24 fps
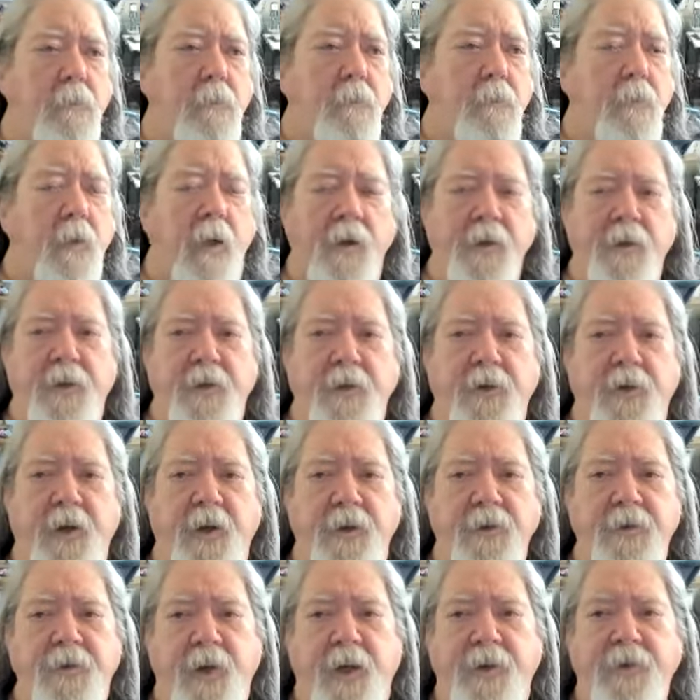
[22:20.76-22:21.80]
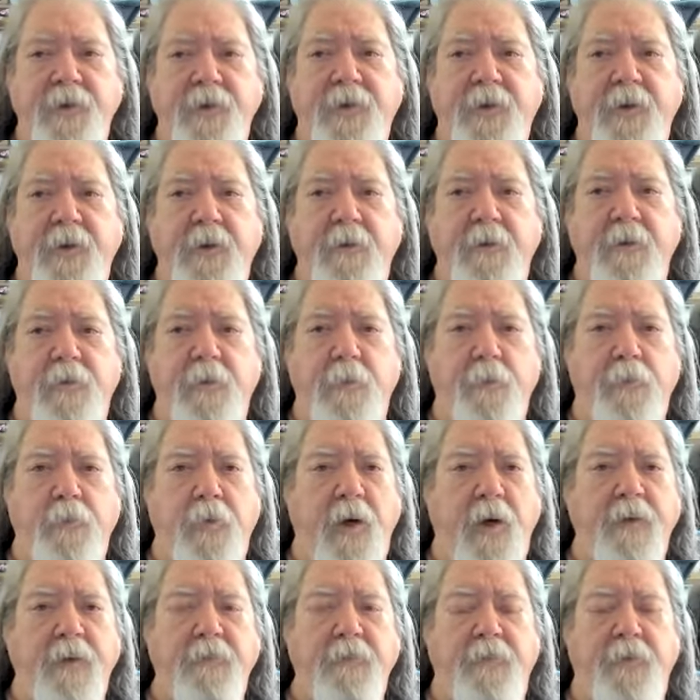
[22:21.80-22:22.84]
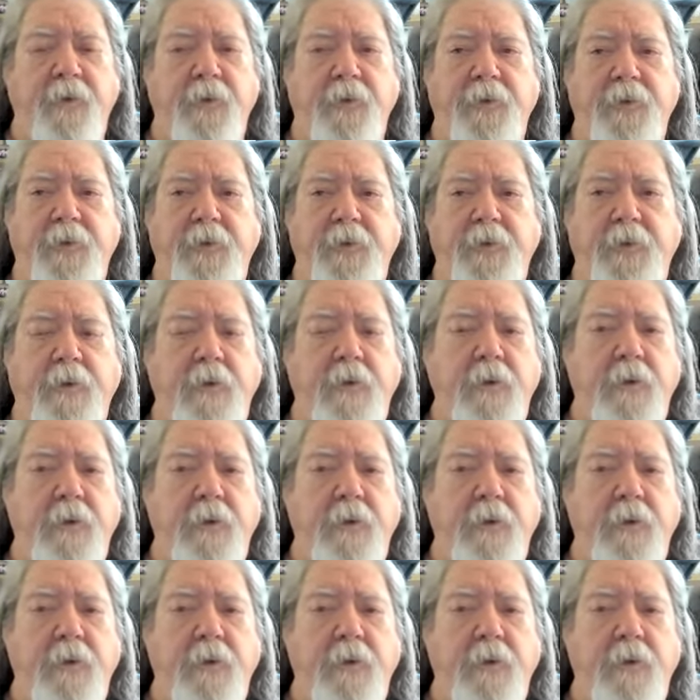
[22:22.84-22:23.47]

By the digesting of your breakfast.